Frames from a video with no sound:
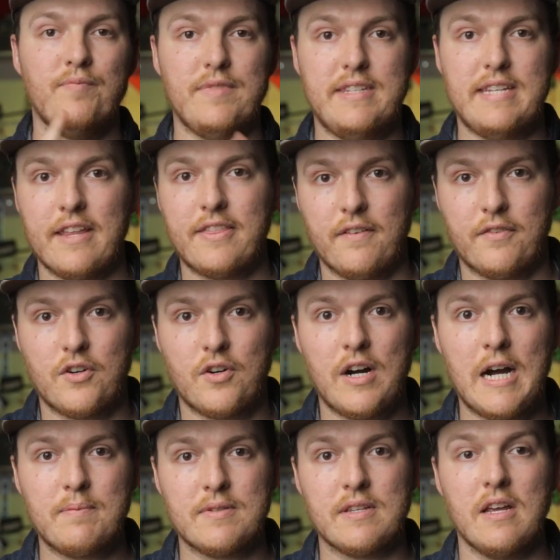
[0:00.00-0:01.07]
death of
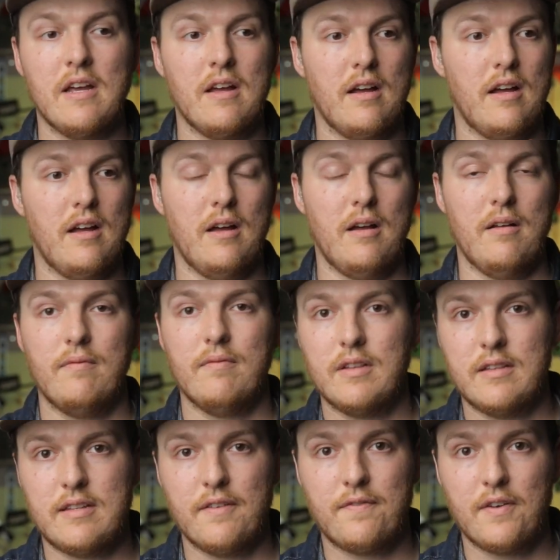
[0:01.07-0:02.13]
crops,
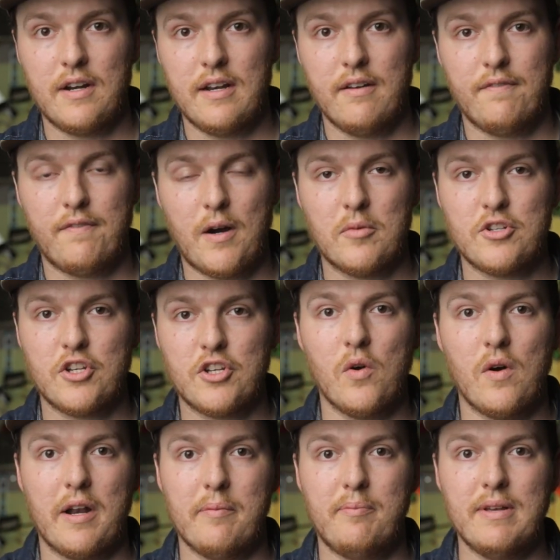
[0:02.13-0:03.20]
different farmers to
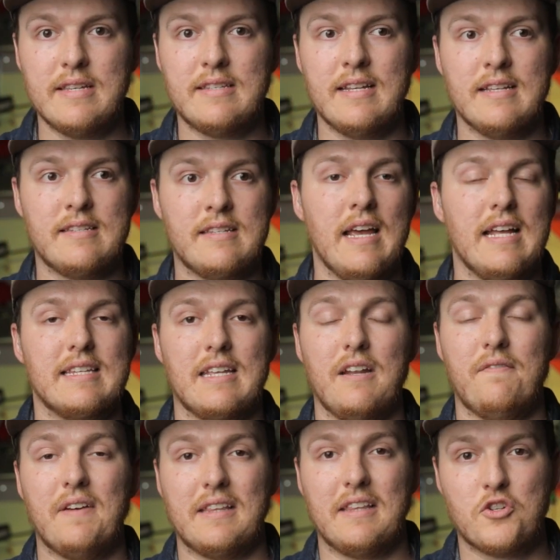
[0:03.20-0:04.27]
go out of business. It's
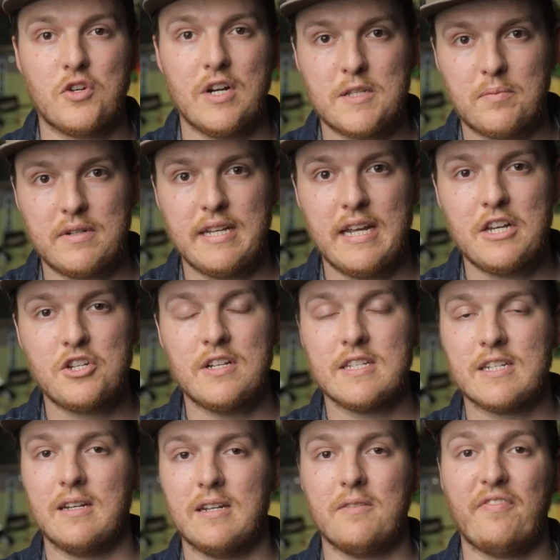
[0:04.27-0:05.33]
going to affect the transportation.
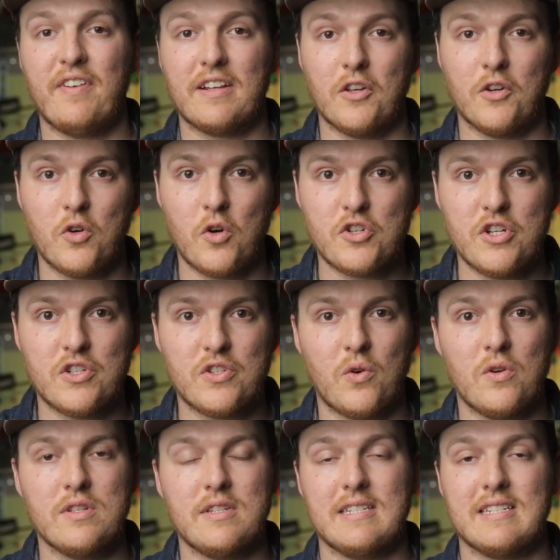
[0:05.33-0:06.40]
It's going to affect the grocery
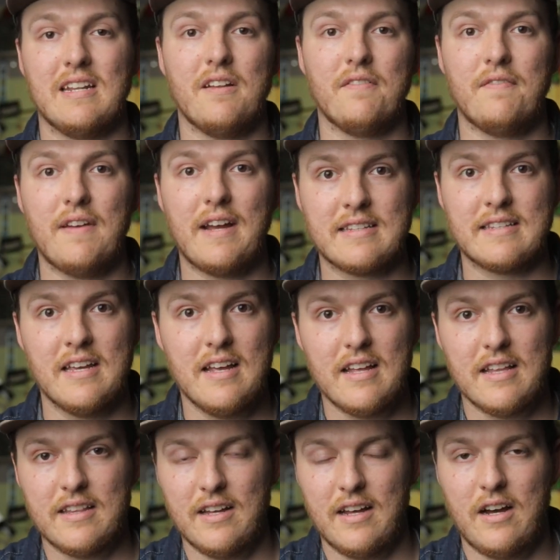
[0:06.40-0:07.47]
stores. It's going to affect
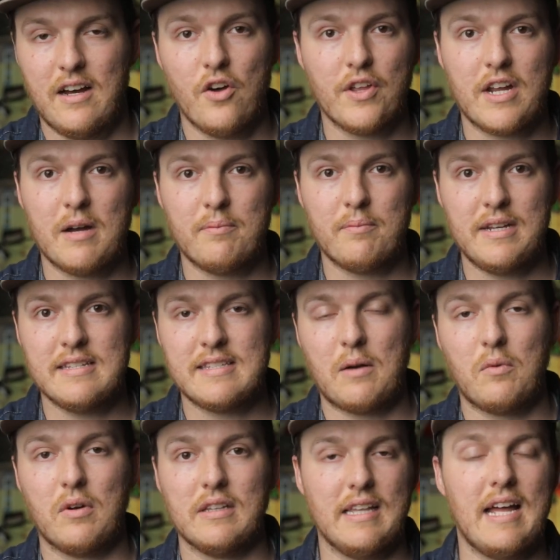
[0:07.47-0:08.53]
all the companies that
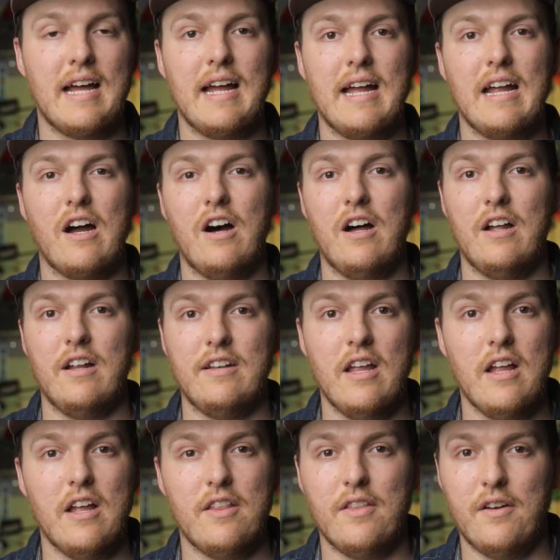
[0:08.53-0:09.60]
rely on
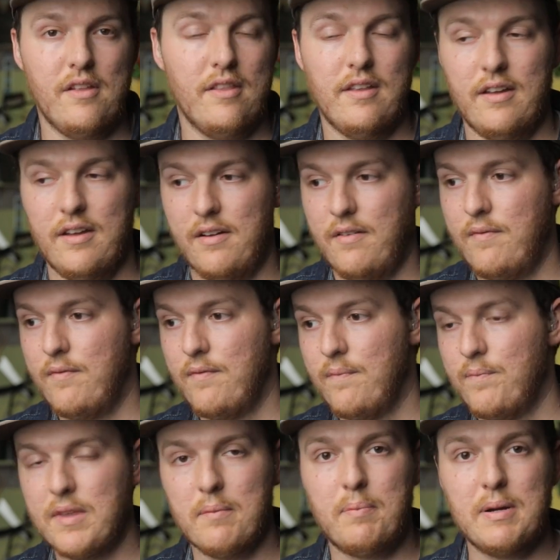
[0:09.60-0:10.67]
the
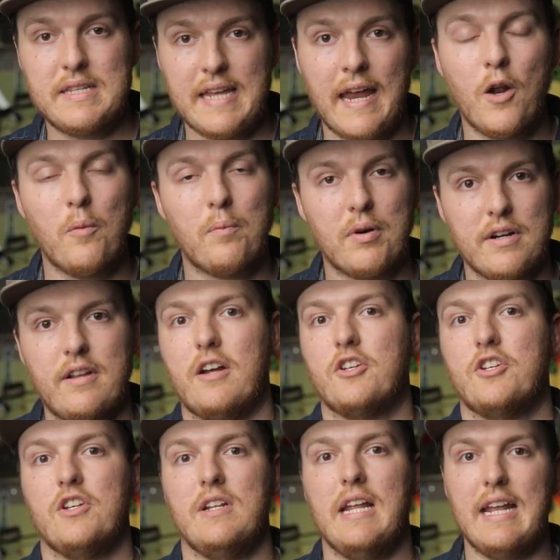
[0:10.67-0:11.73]
potato
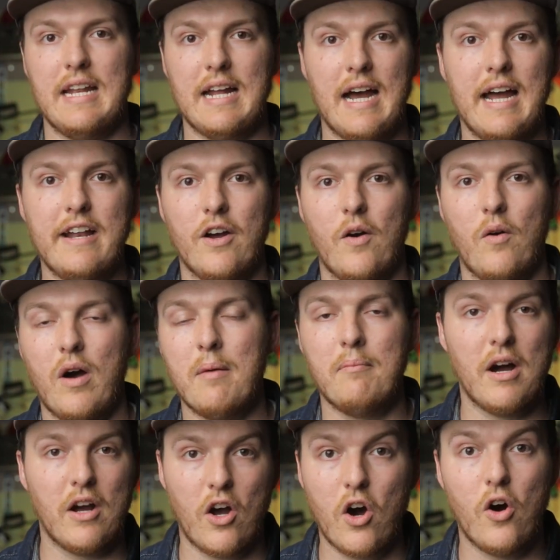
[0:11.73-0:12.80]
production in Idaho,
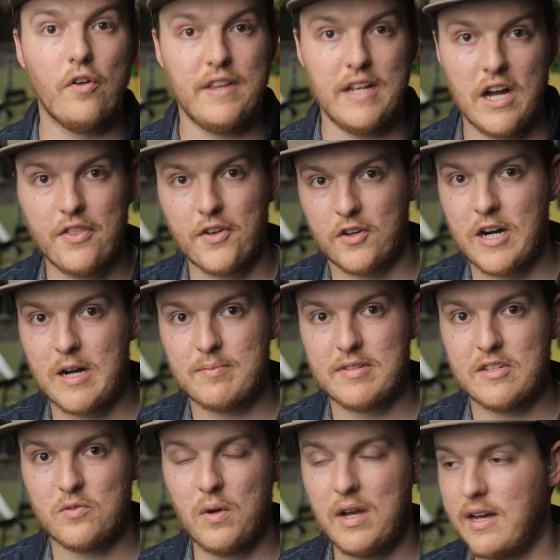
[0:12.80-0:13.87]
among all the other crops
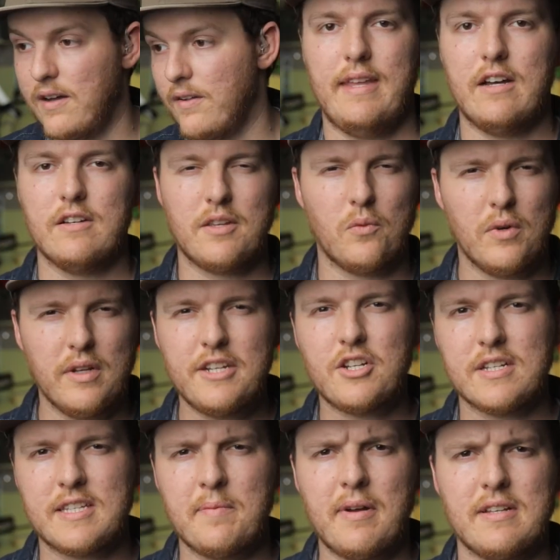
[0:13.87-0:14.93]
as well. Now, is it really
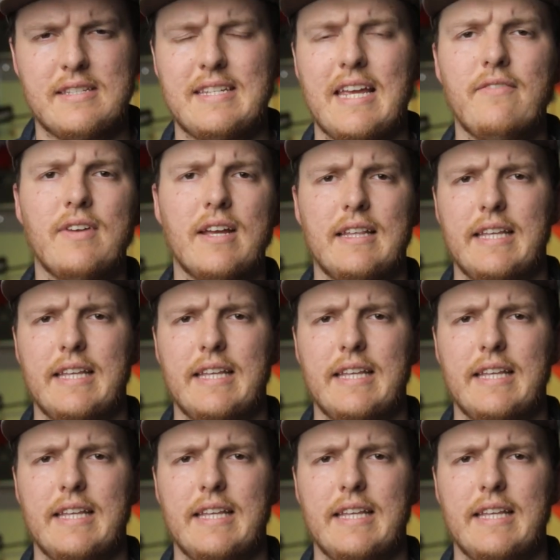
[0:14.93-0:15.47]
just about saving a